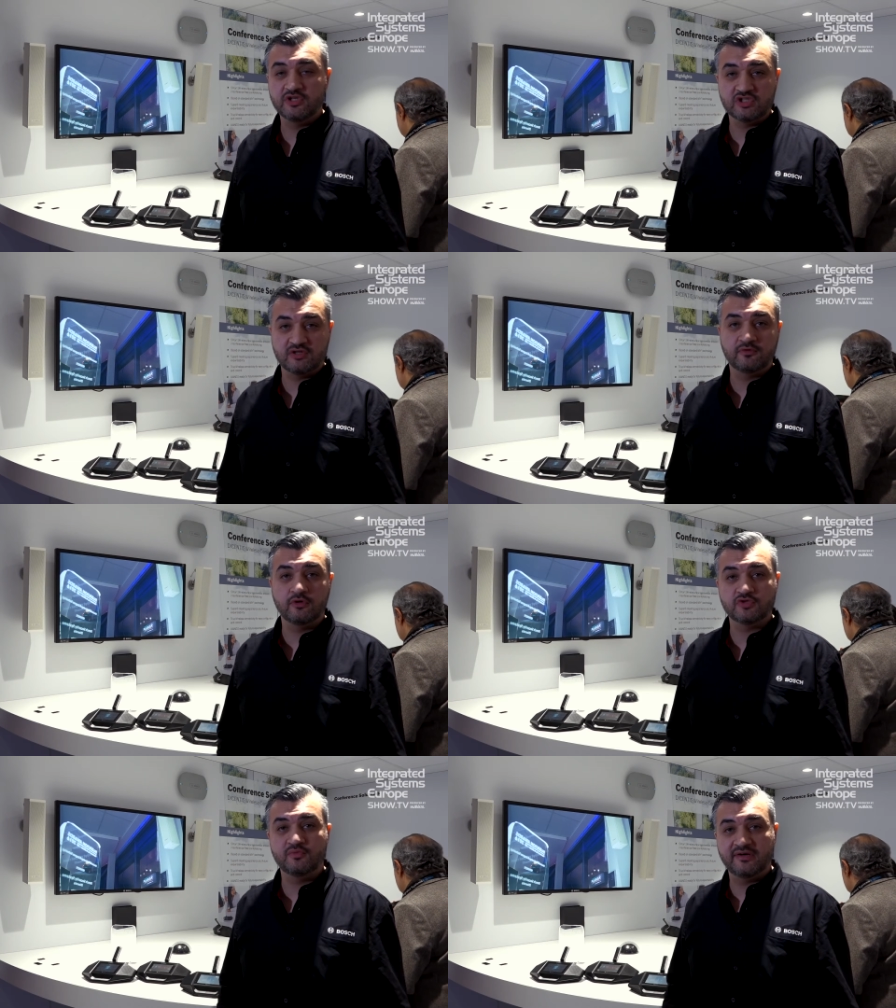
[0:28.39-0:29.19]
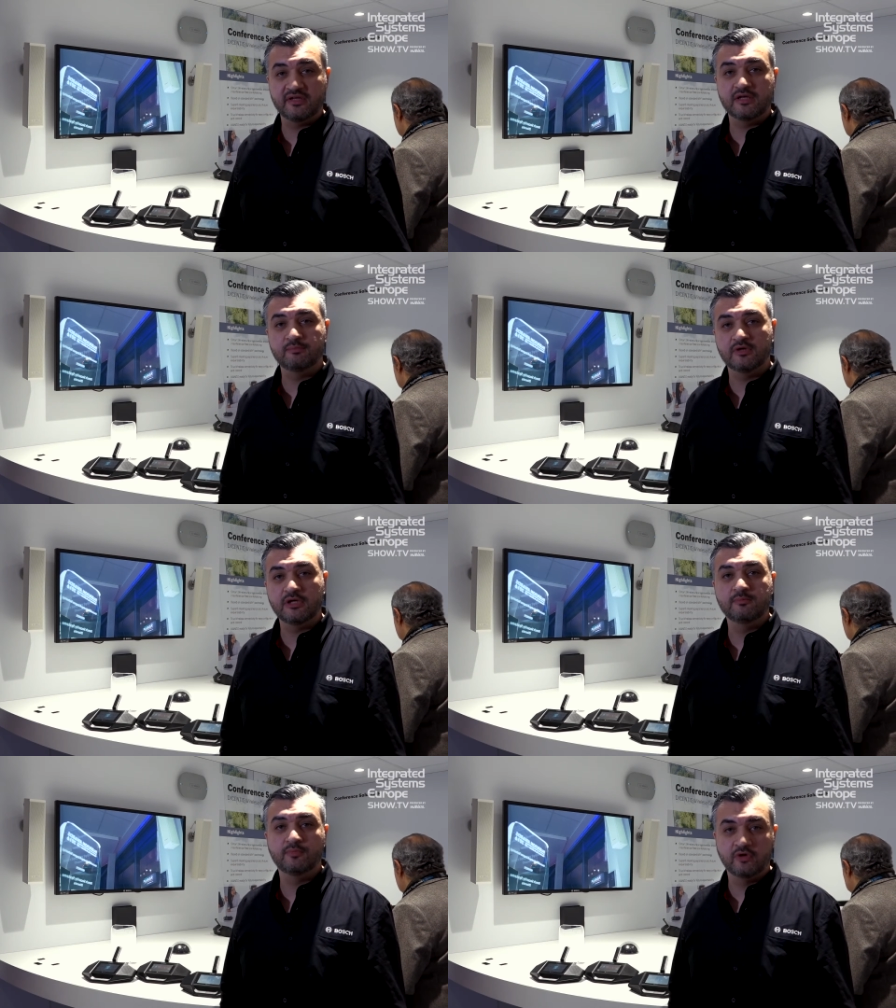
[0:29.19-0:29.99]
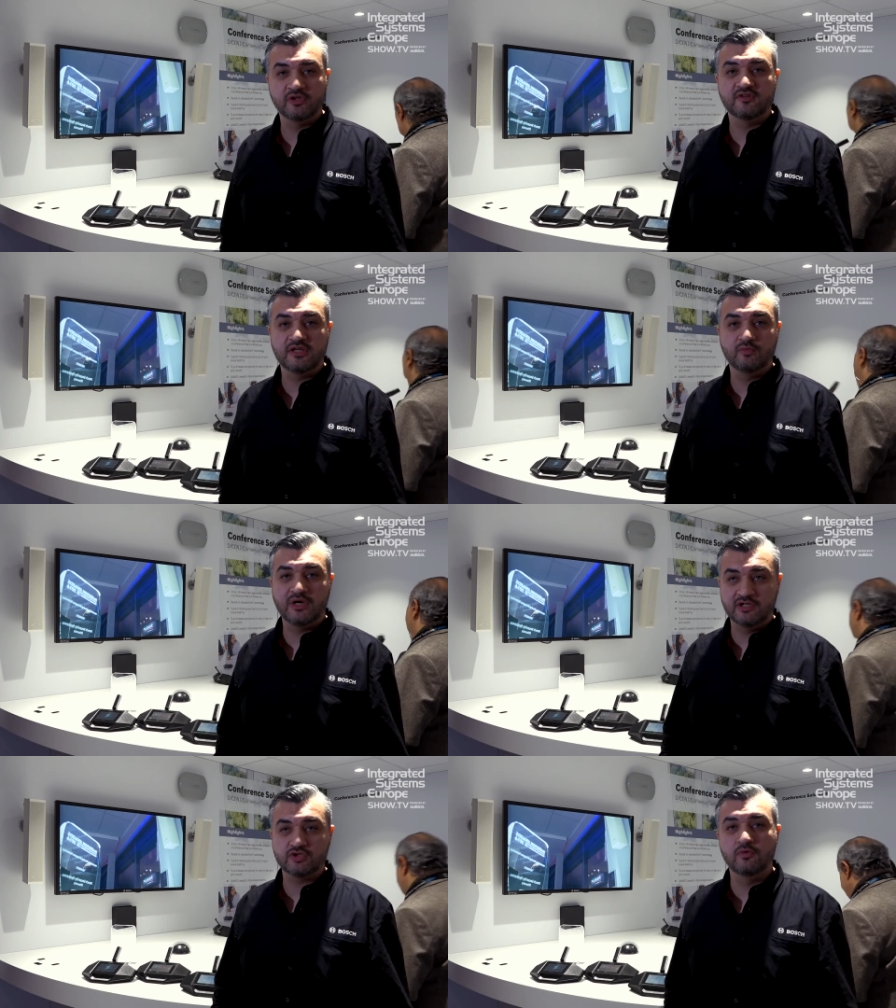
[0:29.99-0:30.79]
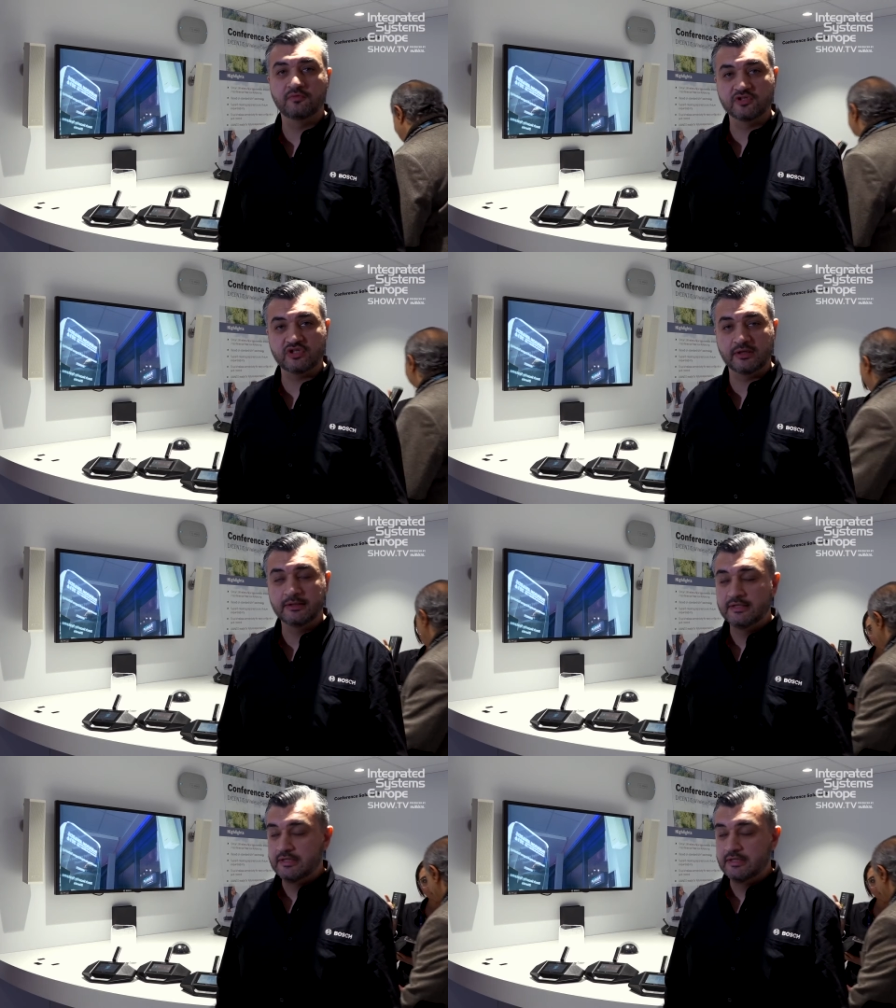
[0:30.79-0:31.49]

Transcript: which is of course very important in wireless conferencing.